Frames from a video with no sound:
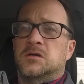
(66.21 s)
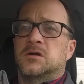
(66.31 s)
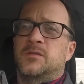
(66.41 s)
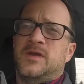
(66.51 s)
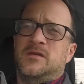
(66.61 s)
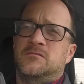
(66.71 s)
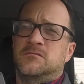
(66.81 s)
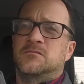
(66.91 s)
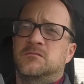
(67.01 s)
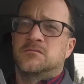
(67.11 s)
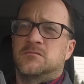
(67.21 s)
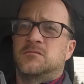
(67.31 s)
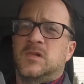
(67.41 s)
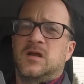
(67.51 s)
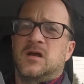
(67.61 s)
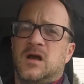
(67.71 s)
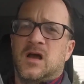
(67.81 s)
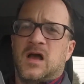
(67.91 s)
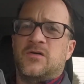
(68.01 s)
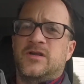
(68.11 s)
I mean,
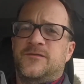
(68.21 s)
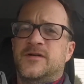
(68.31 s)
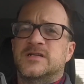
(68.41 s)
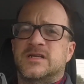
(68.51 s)
how different